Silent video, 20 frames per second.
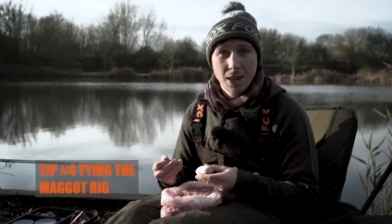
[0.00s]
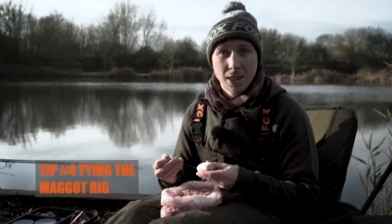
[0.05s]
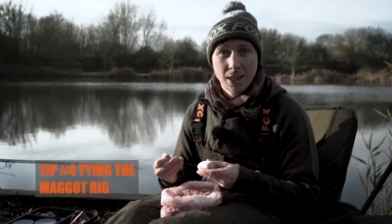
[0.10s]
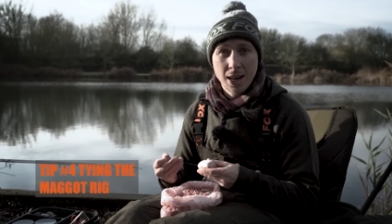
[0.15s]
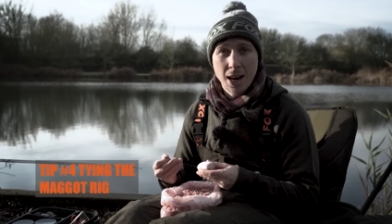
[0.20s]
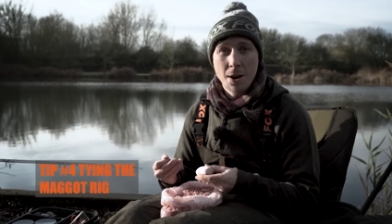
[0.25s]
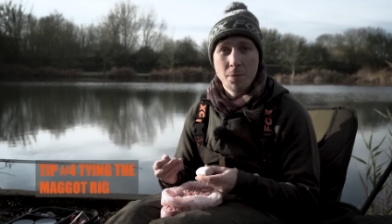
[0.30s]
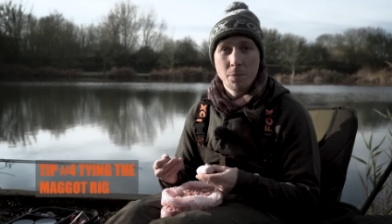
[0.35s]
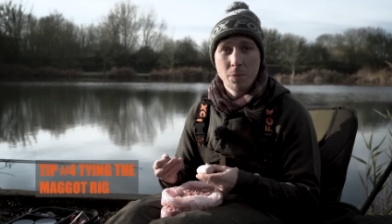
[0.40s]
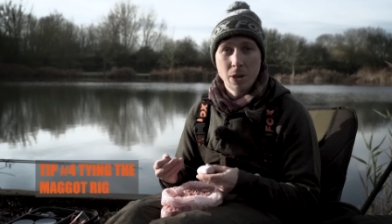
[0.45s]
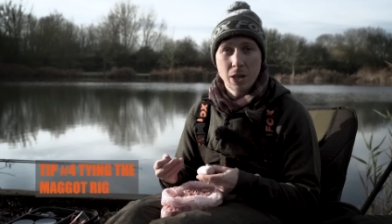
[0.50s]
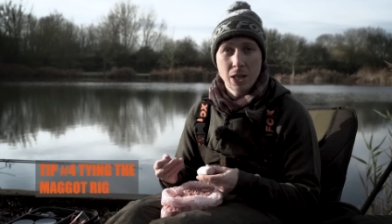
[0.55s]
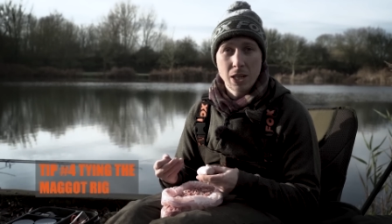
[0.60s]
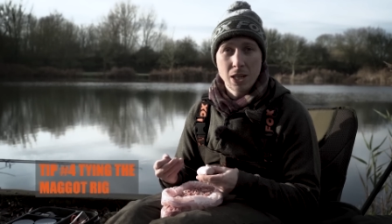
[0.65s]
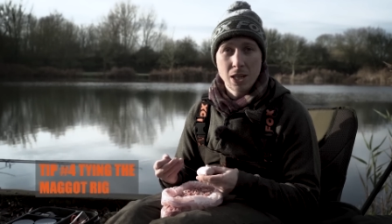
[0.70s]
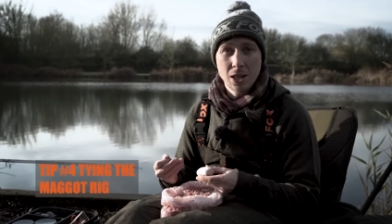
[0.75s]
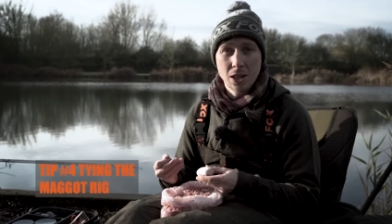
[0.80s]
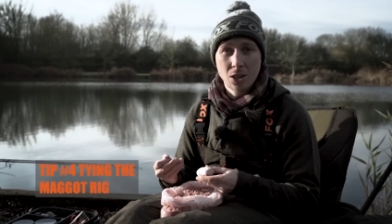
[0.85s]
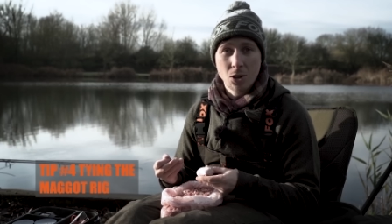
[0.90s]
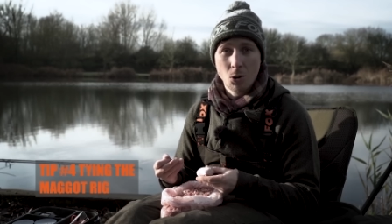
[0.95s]
can
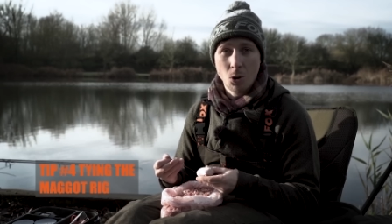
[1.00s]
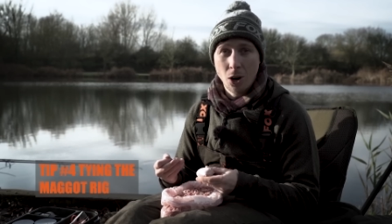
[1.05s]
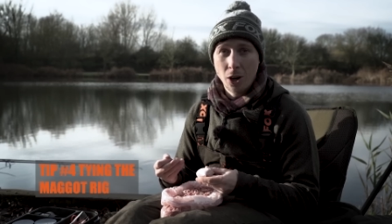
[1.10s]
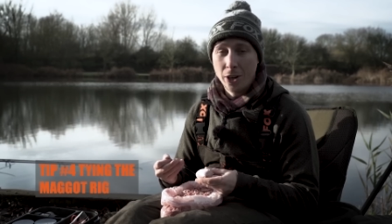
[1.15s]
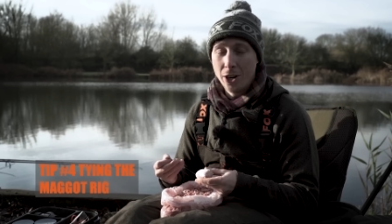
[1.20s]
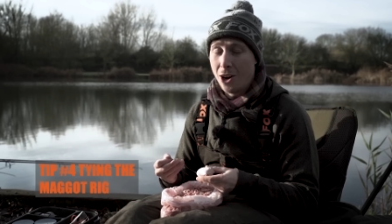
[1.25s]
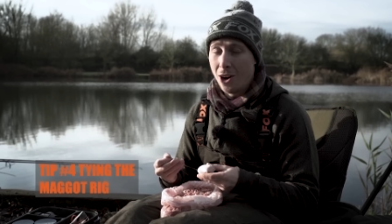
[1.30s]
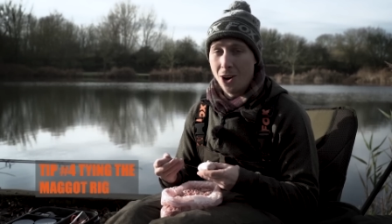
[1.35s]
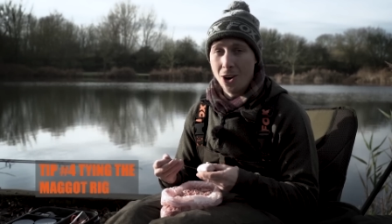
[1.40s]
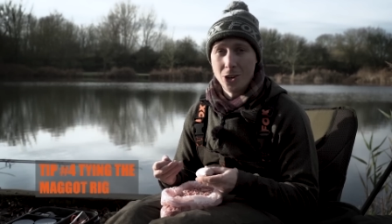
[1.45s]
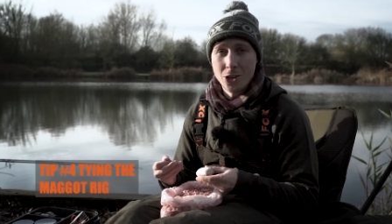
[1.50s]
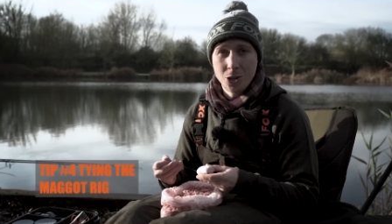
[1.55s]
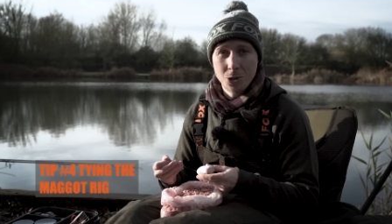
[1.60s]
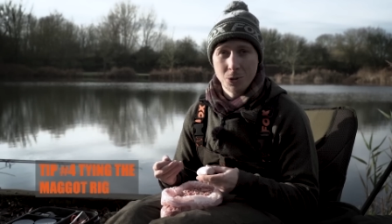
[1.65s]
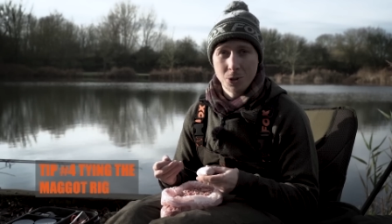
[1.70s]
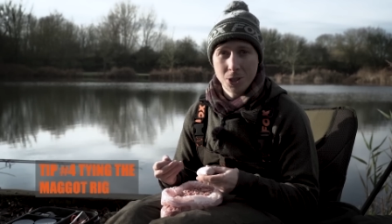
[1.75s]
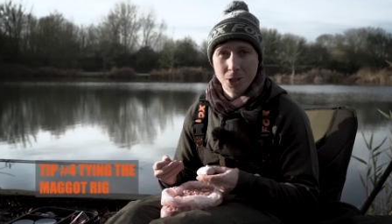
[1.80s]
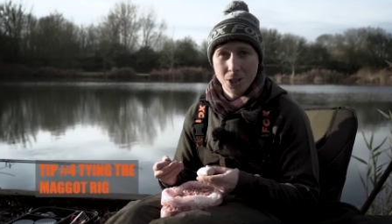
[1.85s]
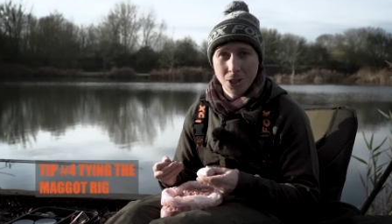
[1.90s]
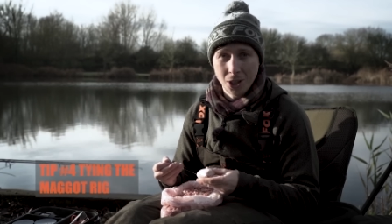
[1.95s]
be quite an
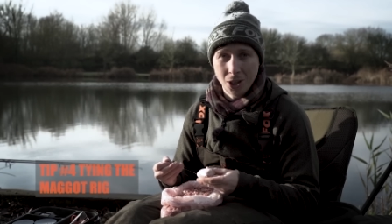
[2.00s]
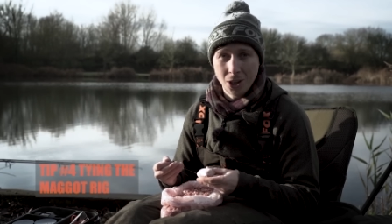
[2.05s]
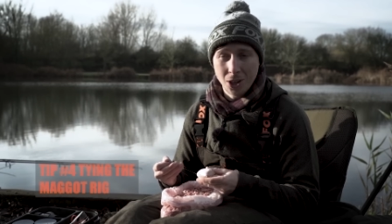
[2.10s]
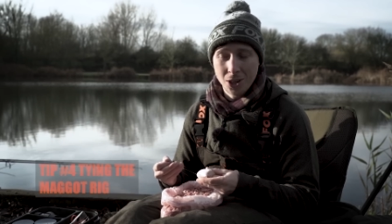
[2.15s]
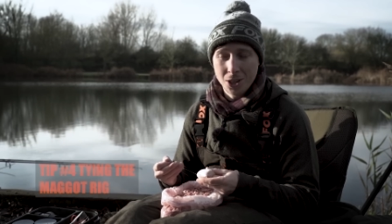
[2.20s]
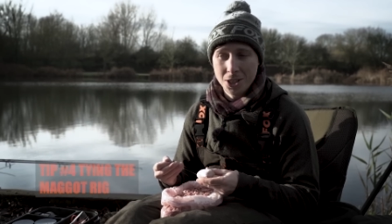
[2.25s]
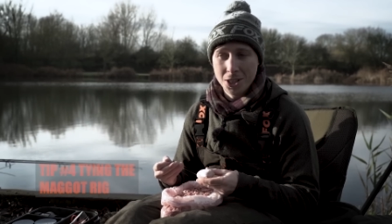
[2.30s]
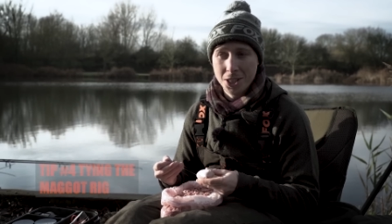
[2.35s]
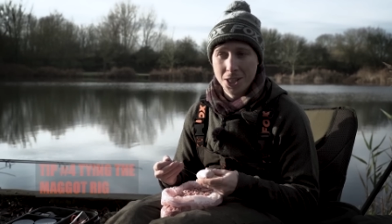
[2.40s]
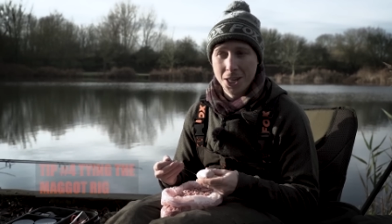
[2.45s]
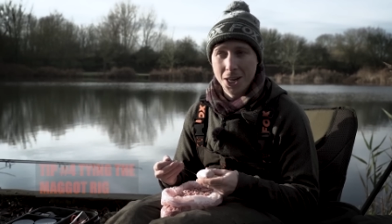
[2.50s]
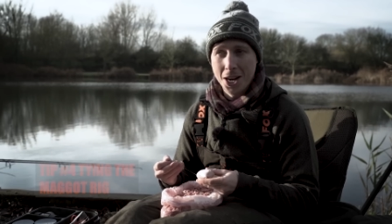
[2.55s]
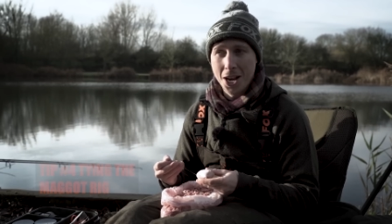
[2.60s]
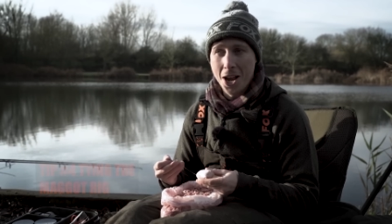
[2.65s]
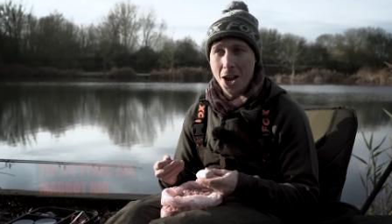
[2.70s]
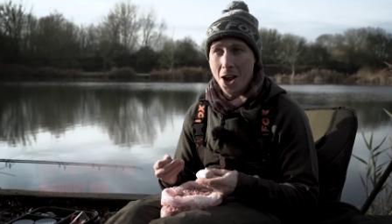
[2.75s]
arduous task.